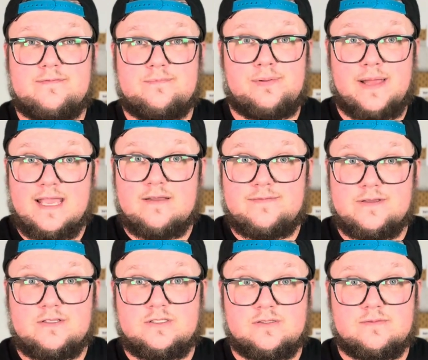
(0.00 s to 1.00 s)
playing
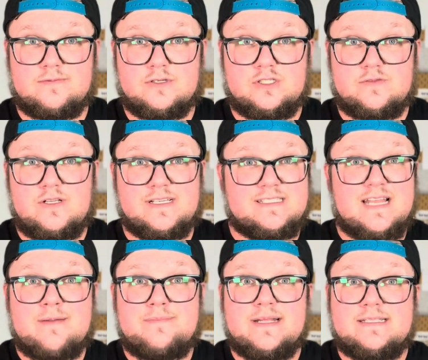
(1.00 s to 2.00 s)
field, first of all, is
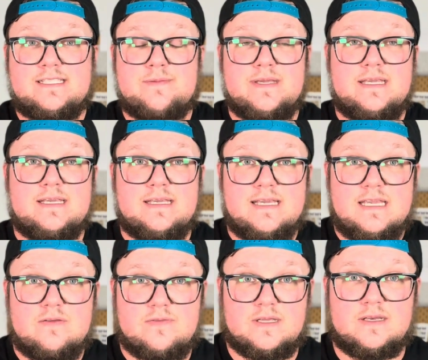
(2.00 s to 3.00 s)
not meant to be
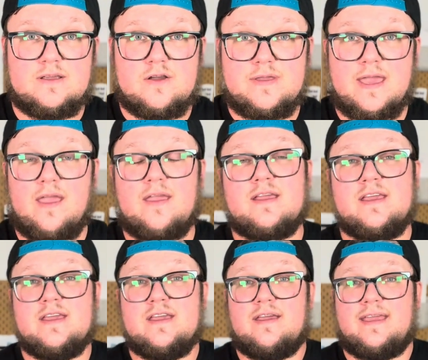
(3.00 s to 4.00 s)
even, okay?
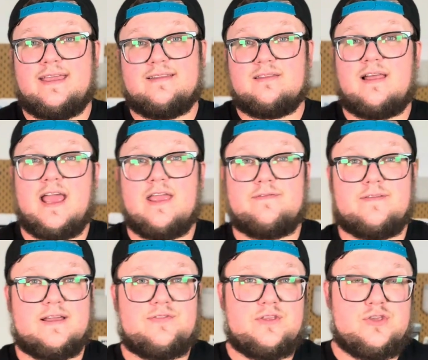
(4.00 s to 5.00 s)
In life,
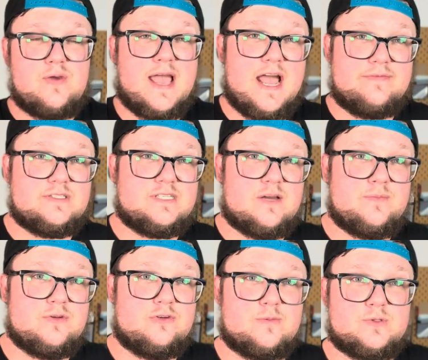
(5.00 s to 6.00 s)
I think you have to come
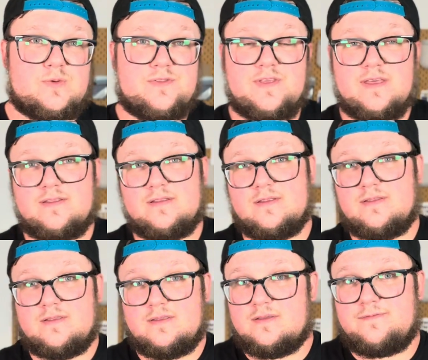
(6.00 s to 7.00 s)
to grips with
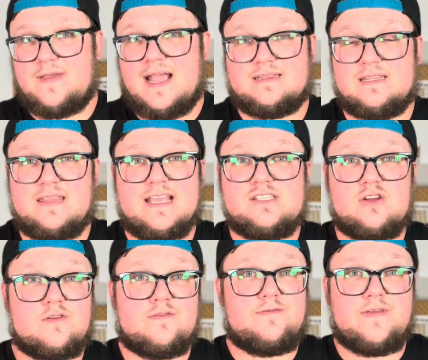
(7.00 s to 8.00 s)
the fact that things
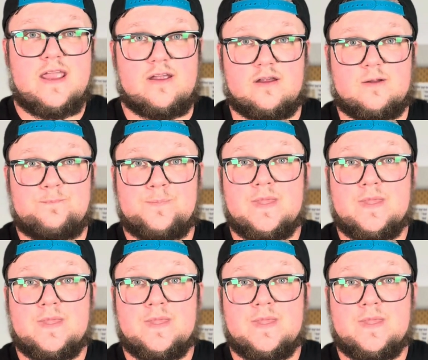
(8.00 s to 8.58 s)
aren't fair.